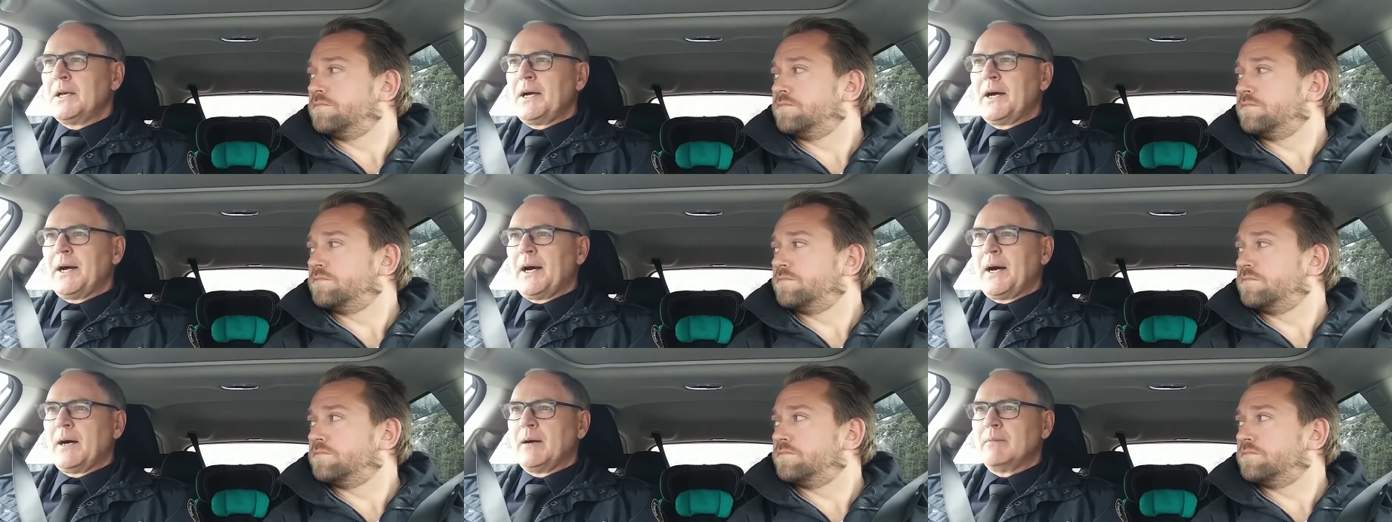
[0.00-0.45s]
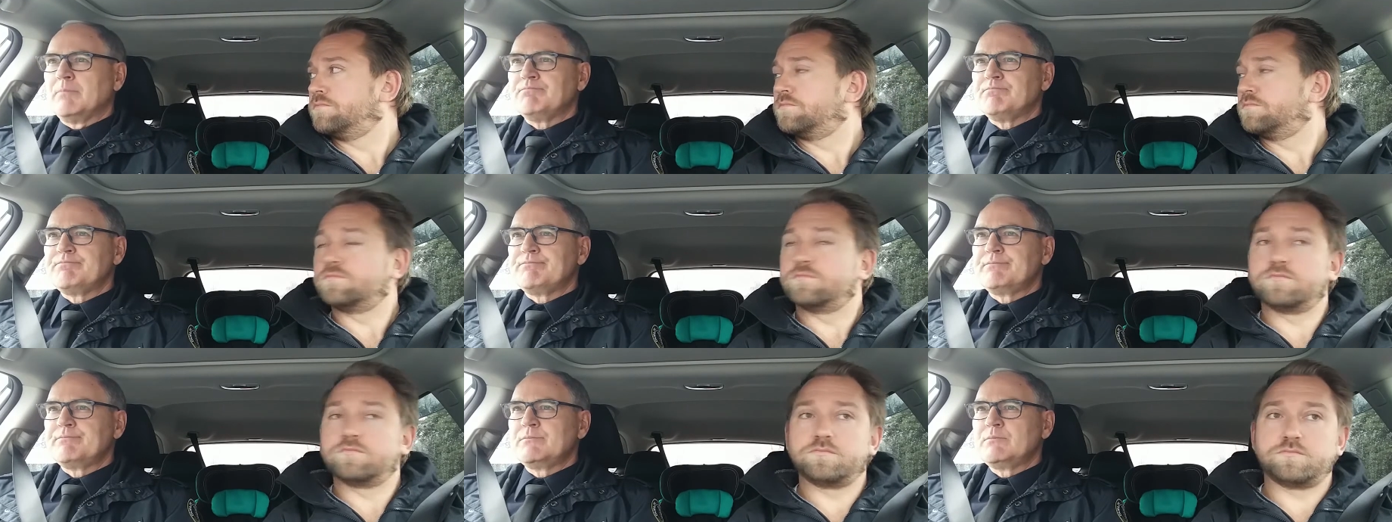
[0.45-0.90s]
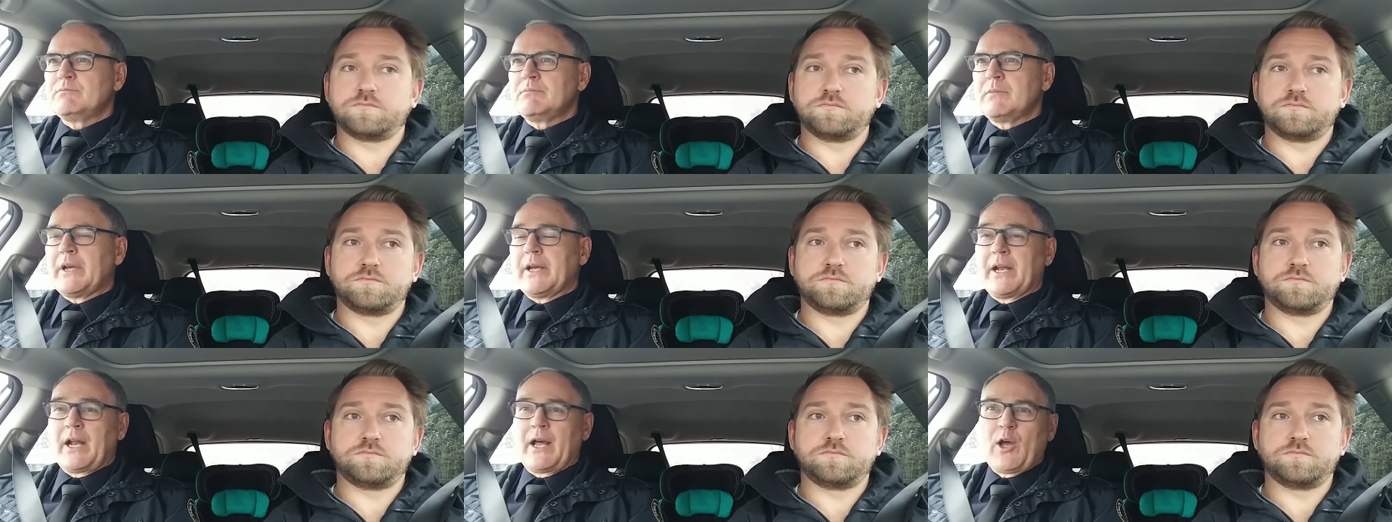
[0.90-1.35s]

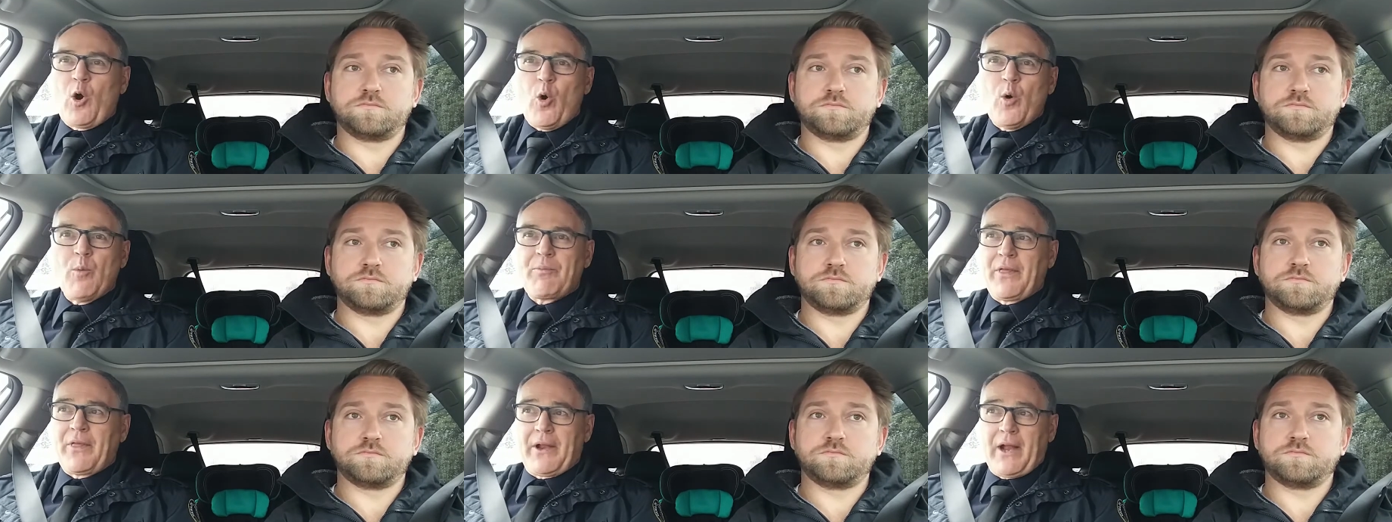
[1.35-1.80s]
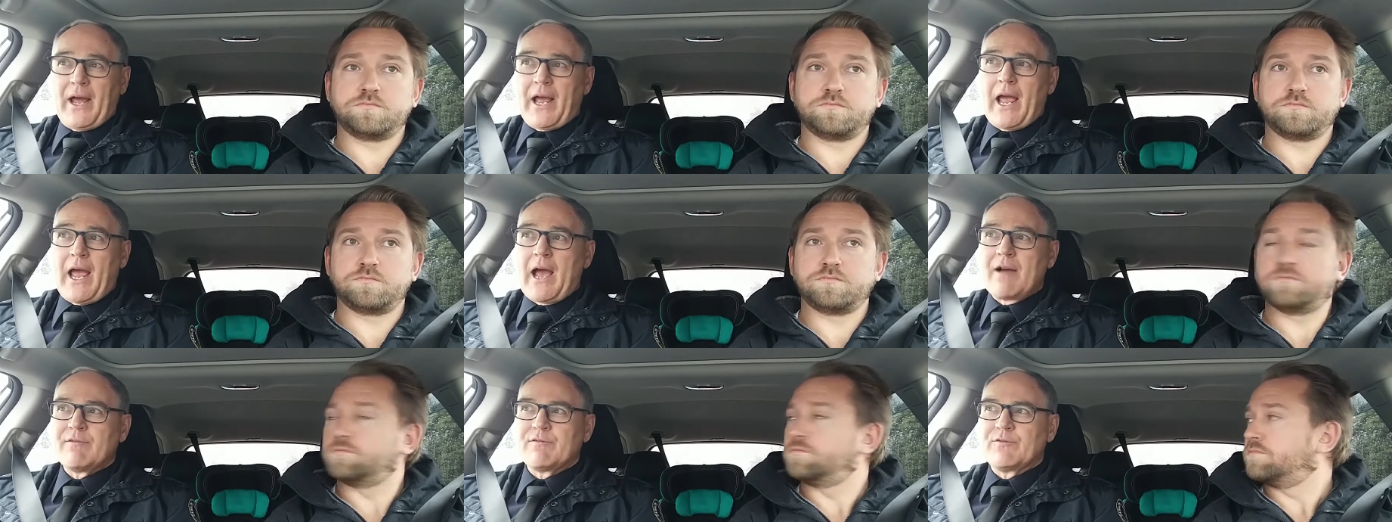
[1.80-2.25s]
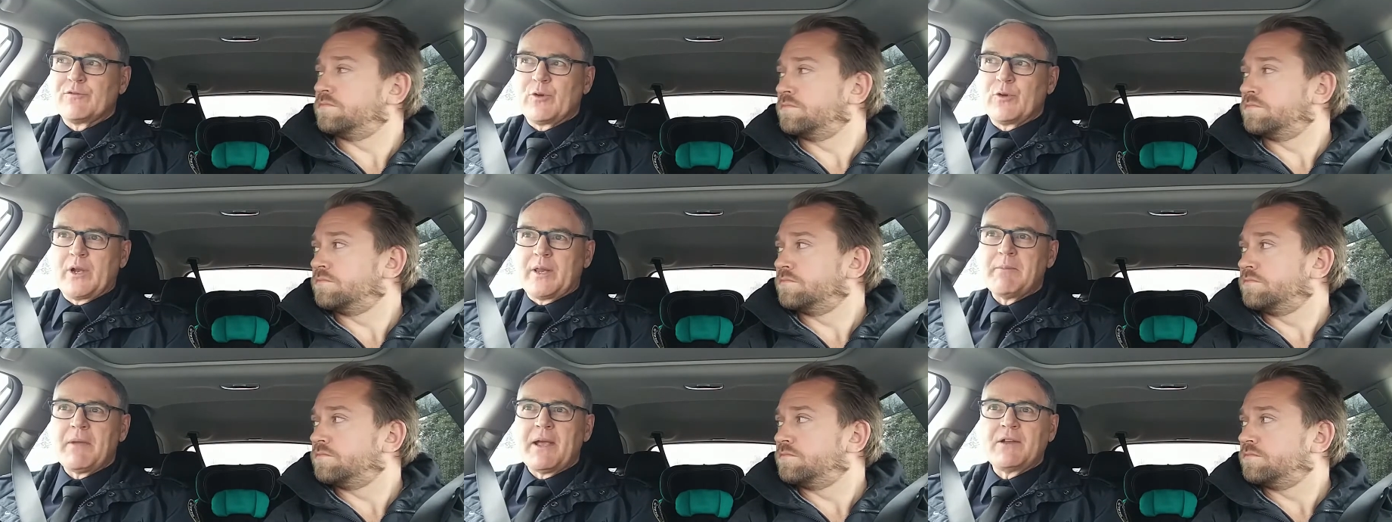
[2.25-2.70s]
Speaker 1: um, and I hope that I have
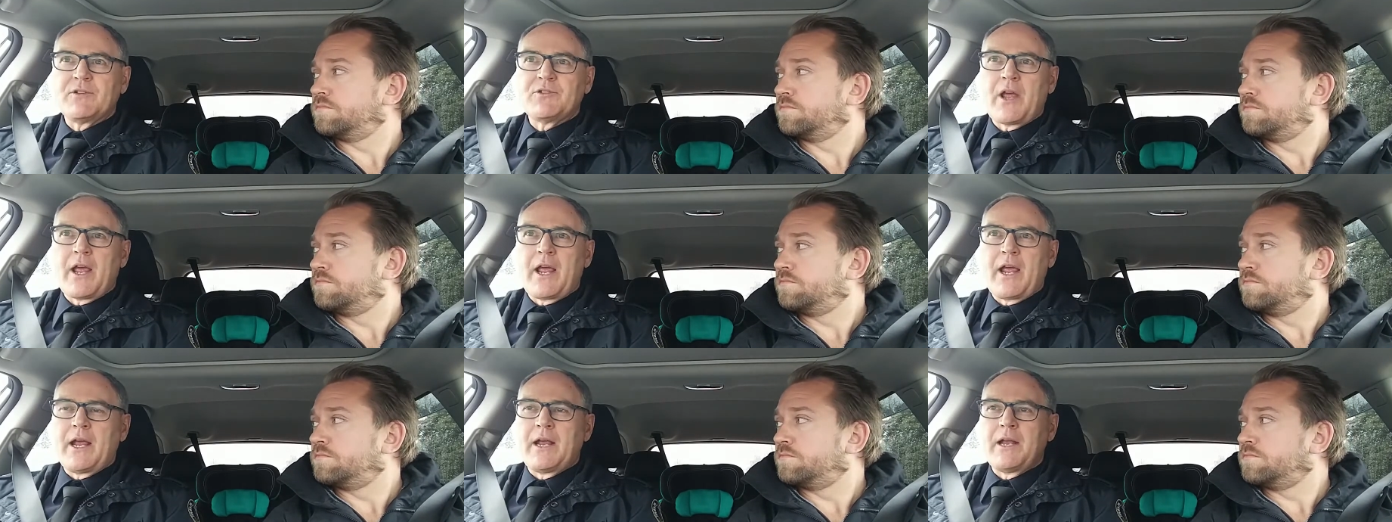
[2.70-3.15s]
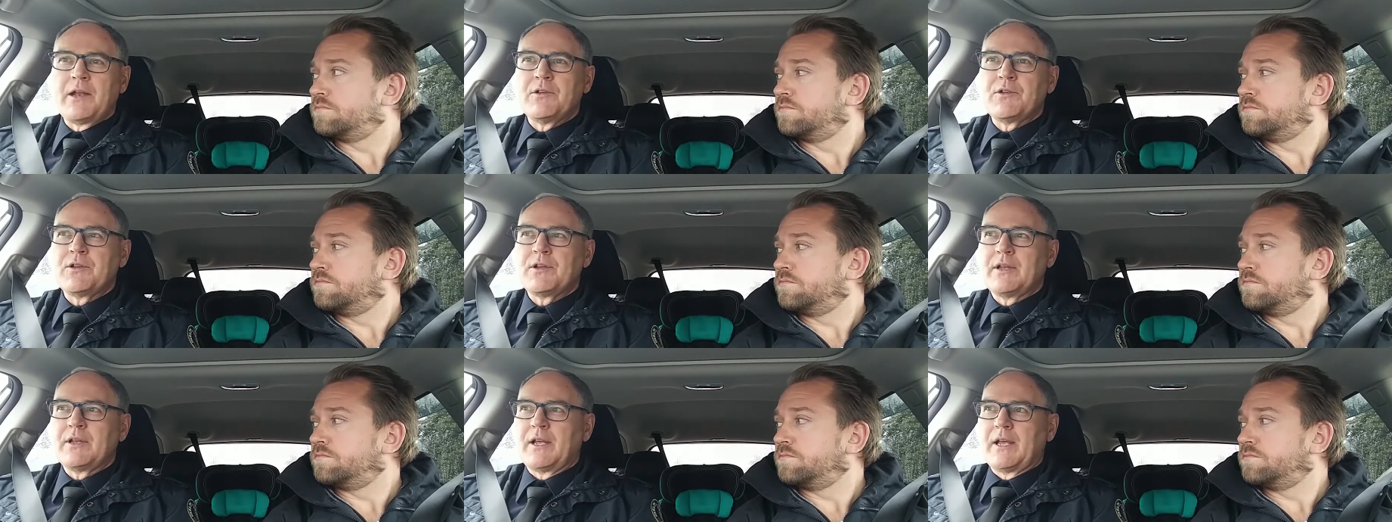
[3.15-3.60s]
really maintained.